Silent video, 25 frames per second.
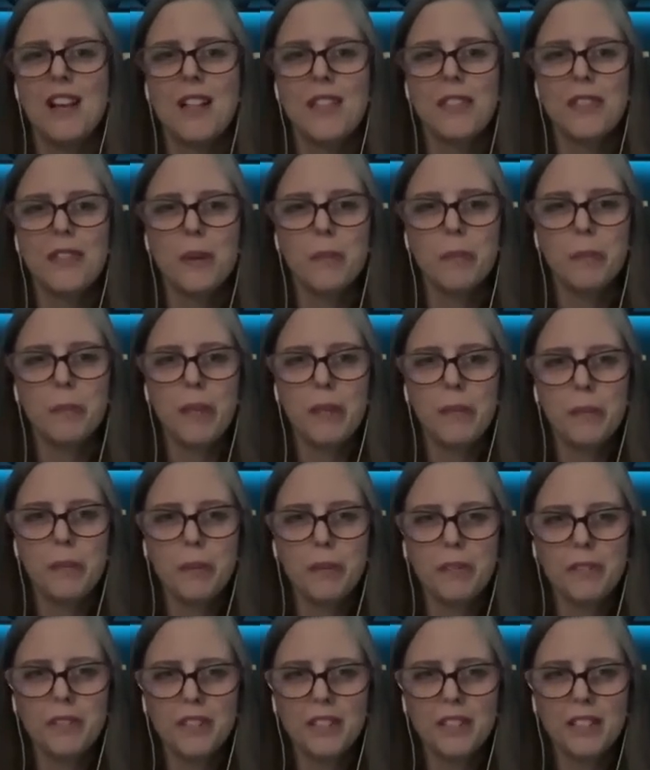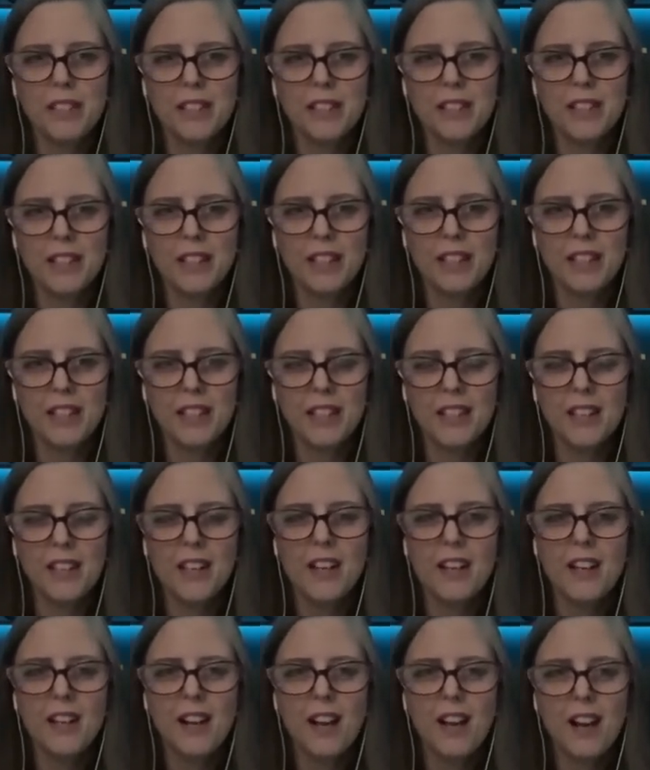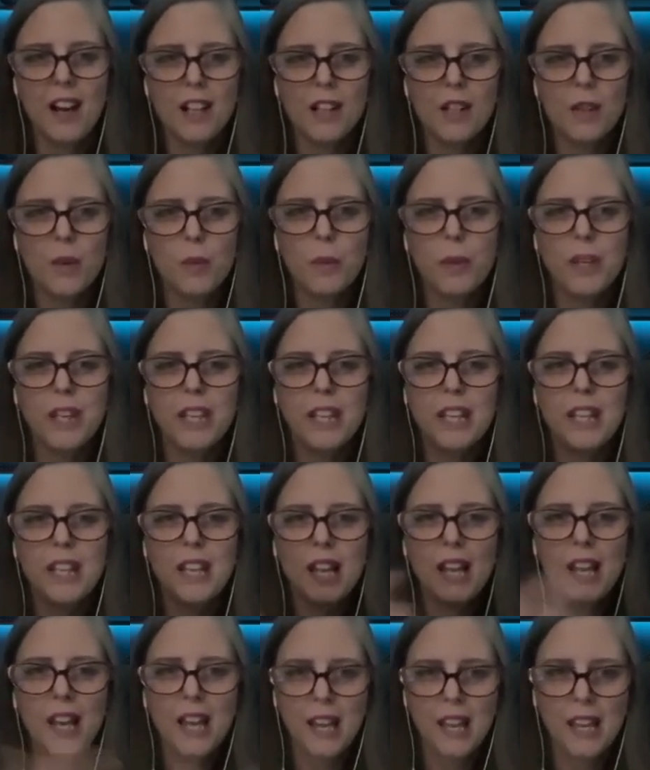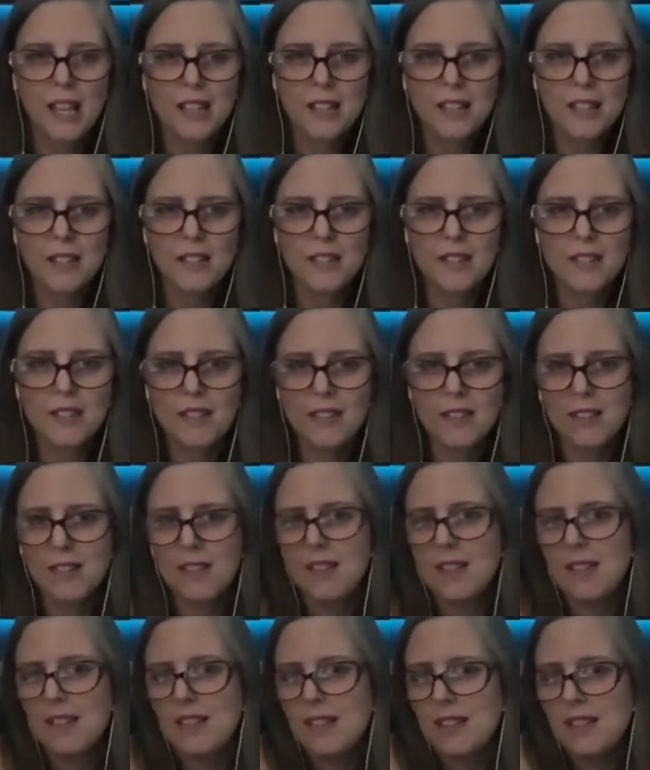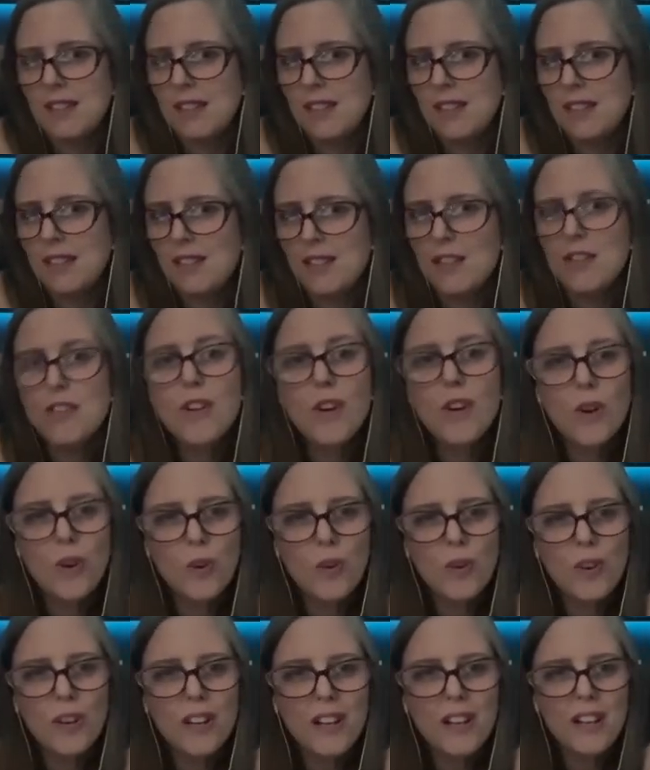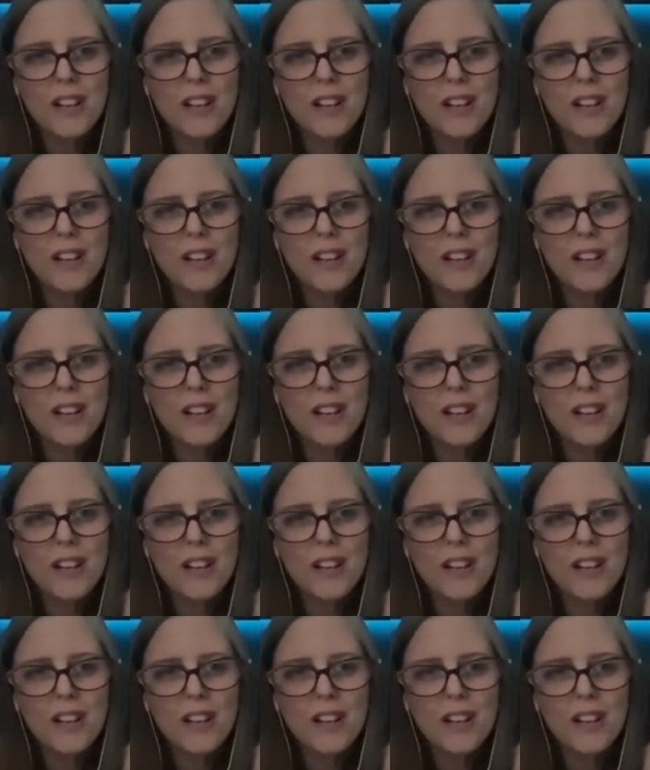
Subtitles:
that people didn't like Halloween Ends. You know,